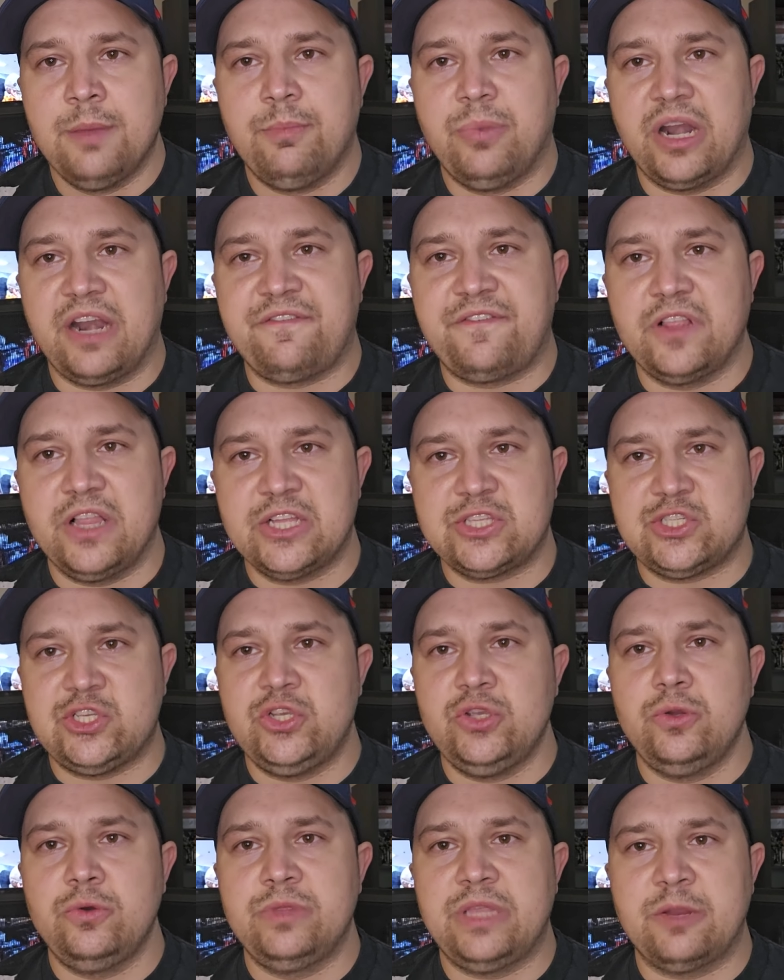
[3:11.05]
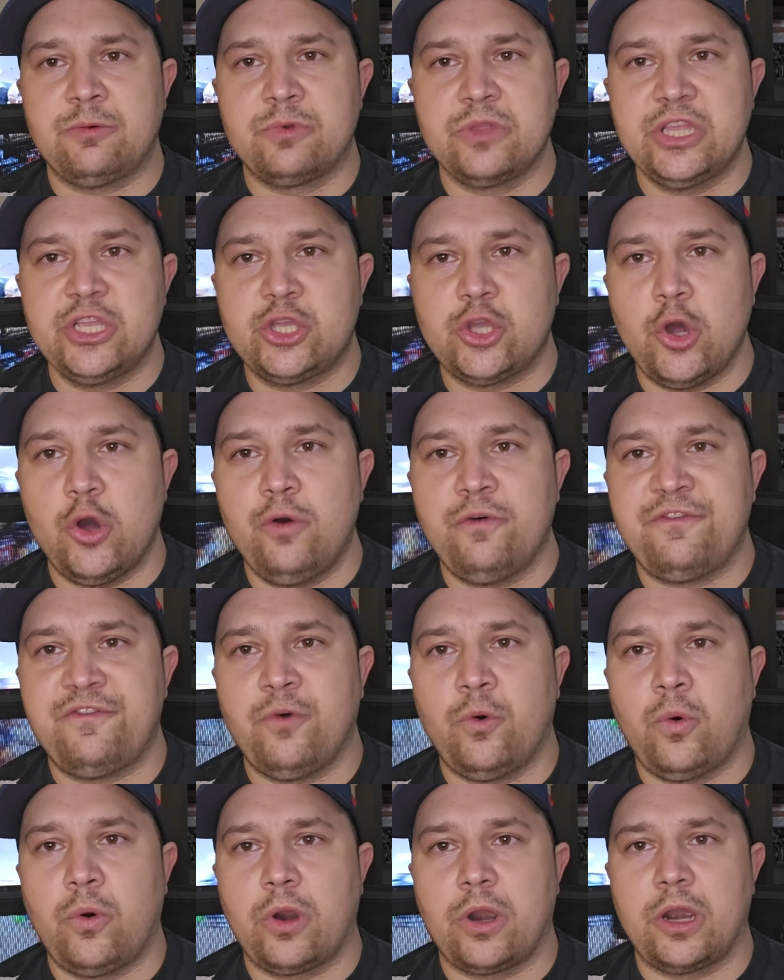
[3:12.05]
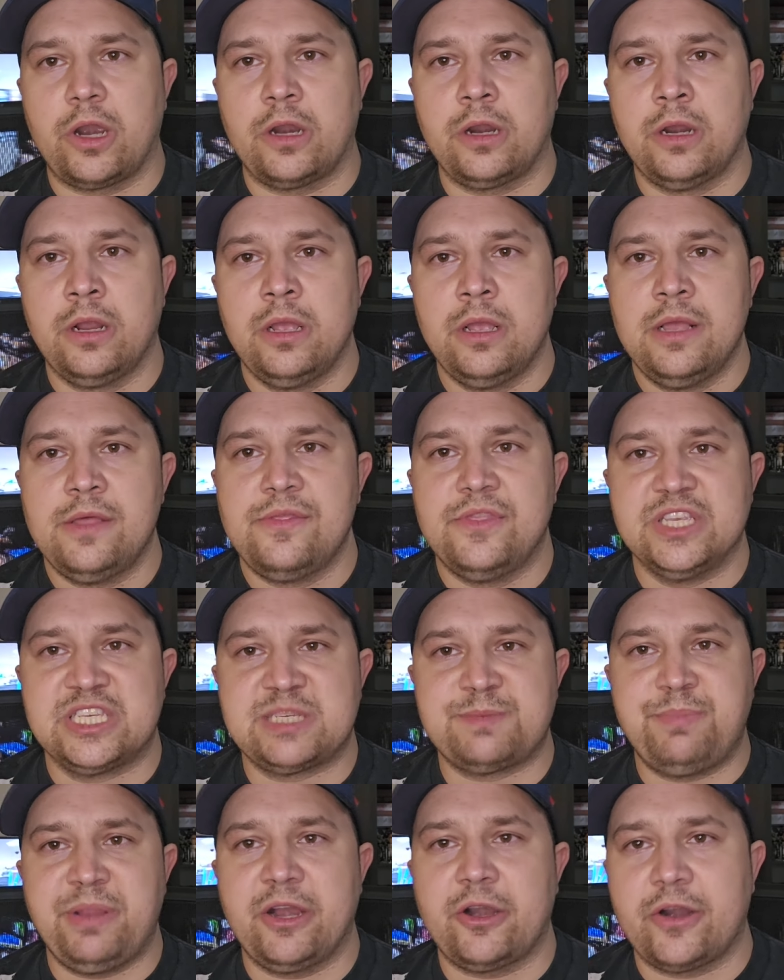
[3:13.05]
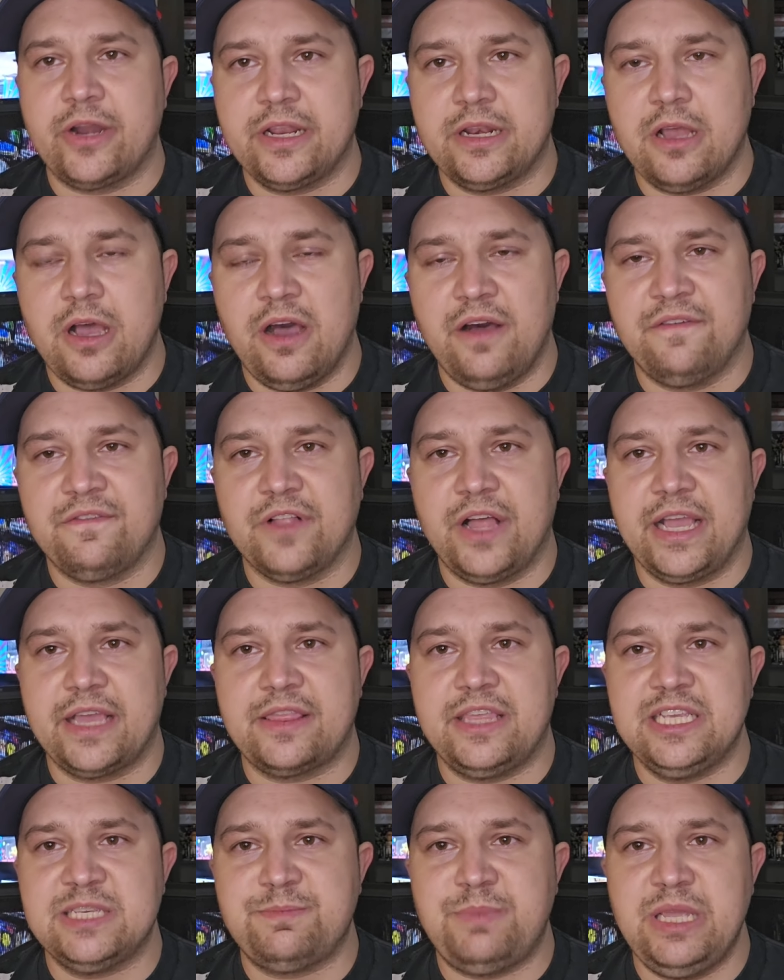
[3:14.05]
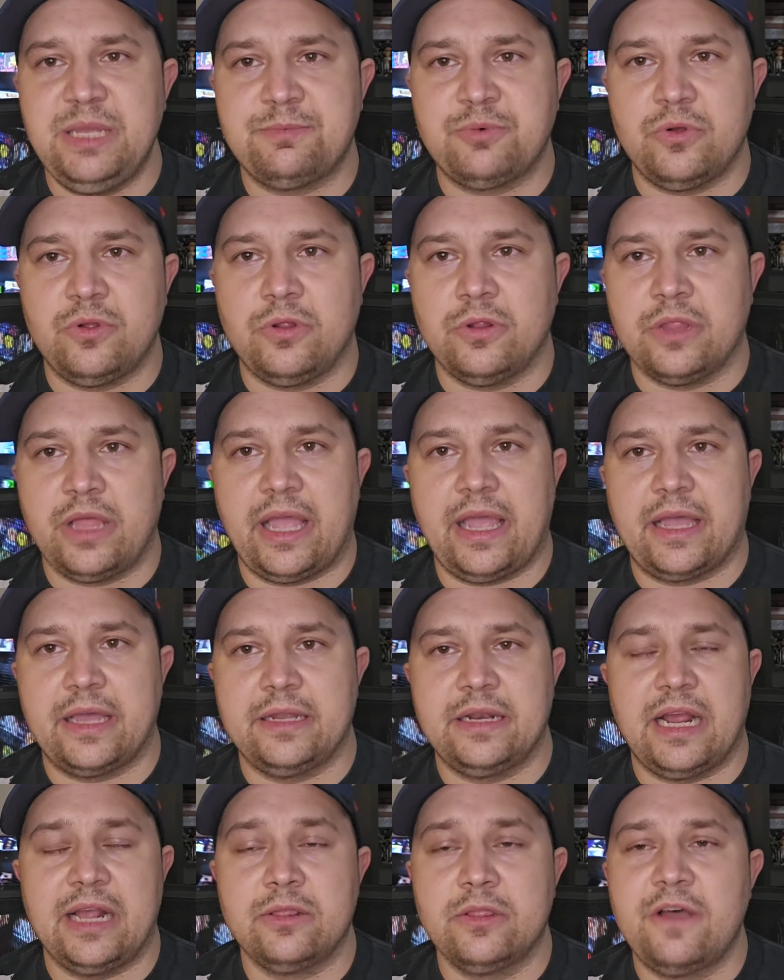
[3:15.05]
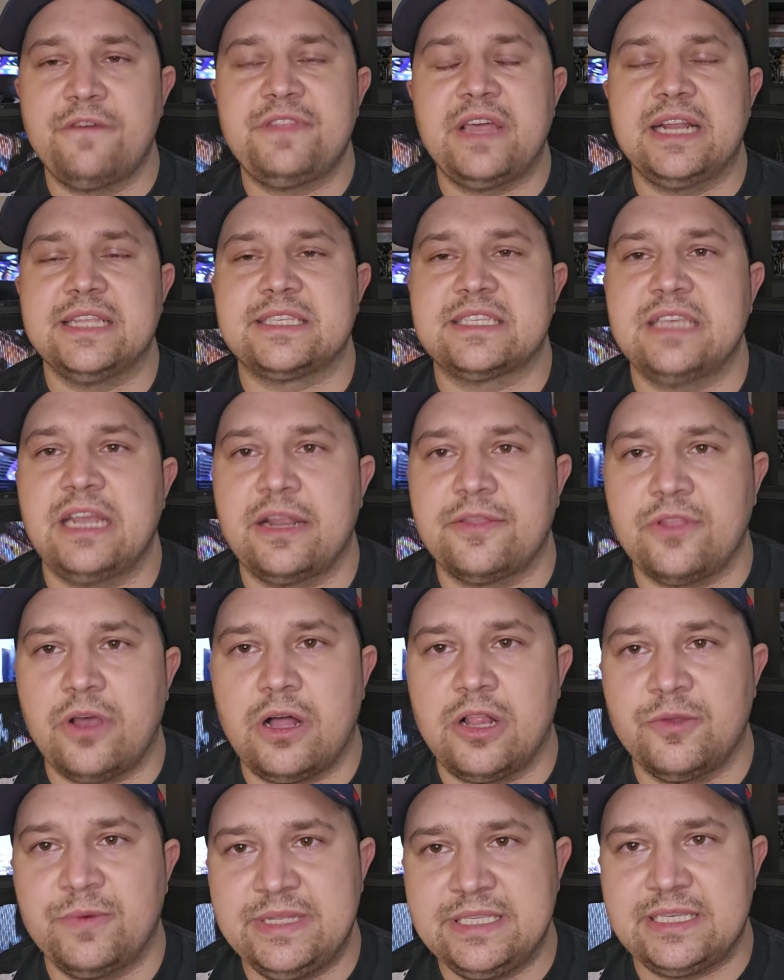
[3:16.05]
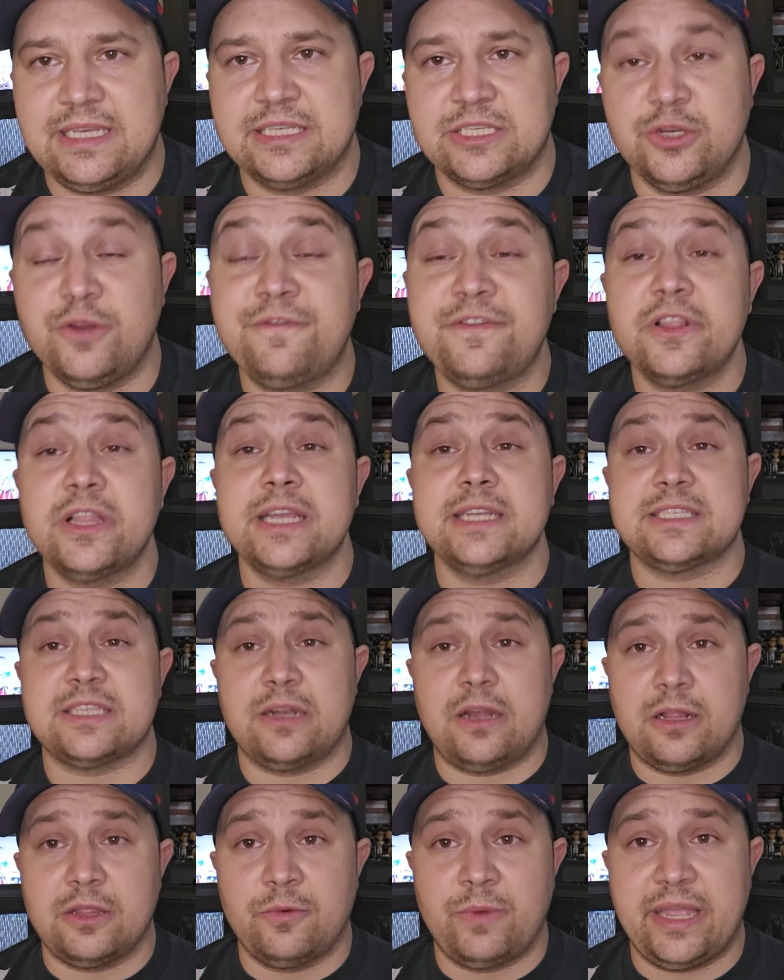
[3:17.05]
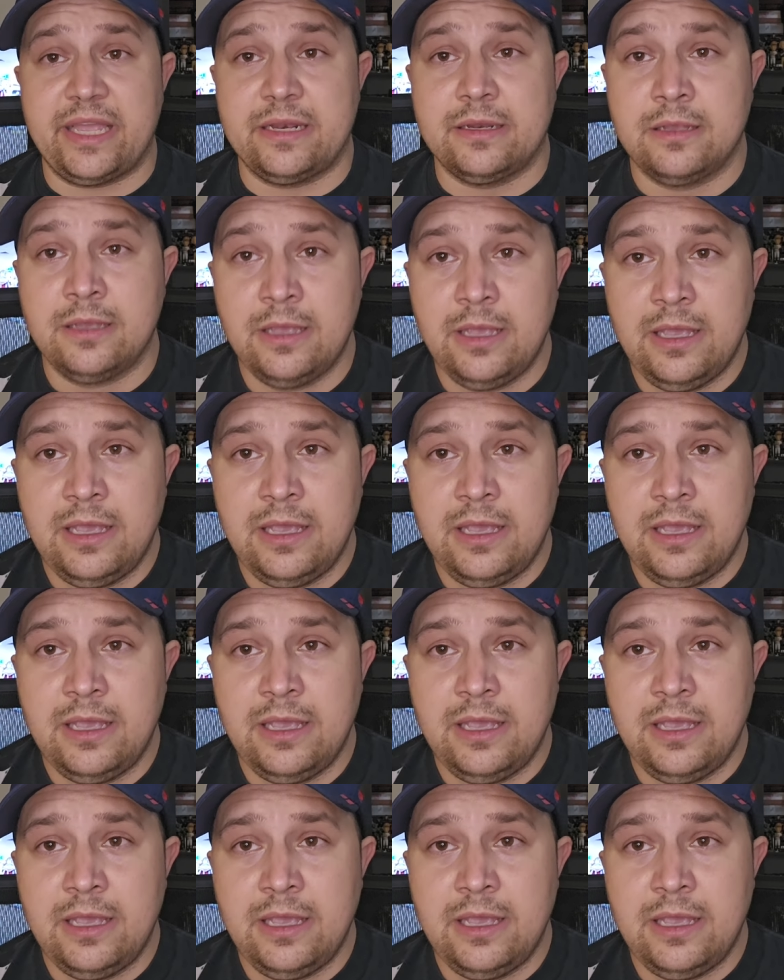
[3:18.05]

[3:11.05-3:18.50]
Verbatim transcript: But I feel like two, they really go for the spirit of, like, these people, and I love that it's set on the Halloween season. You feel like it's an Halloween.